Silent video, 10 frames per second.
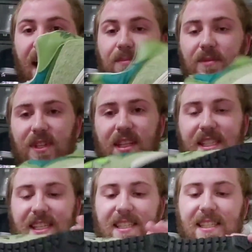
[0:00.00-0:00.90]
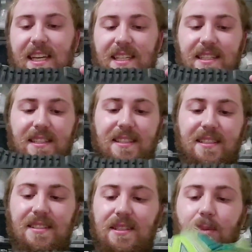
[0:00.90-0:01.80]
I'm really just, like,
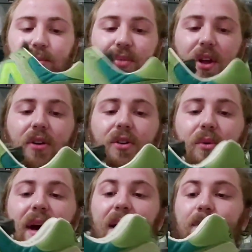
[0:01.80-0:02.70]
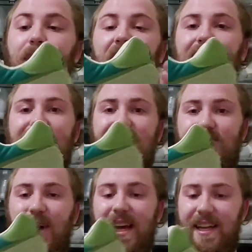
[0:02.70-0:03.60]
blown away by the
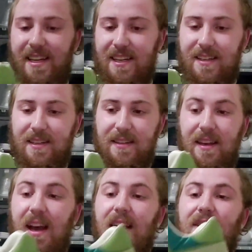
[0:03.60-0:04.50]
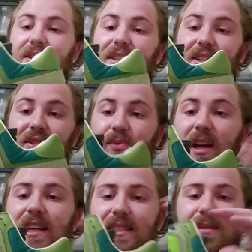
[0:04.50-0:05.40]
suede. The
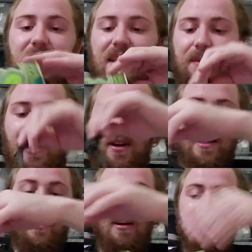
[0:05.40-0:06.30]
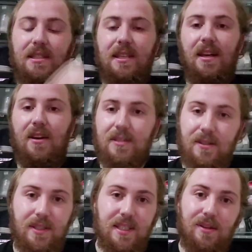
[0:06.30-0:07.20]
suede is the best part. Honestly,
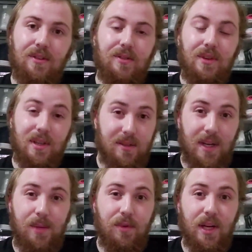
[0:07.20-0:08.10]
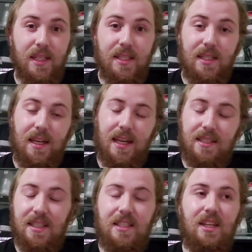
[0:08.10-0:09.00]
also, these are going for a great price. I
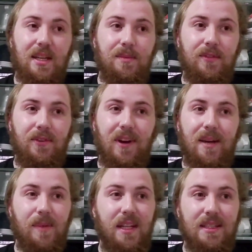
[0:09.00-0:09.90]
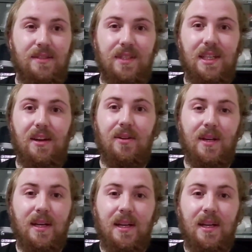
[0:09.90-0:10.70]
just checked before I made this video.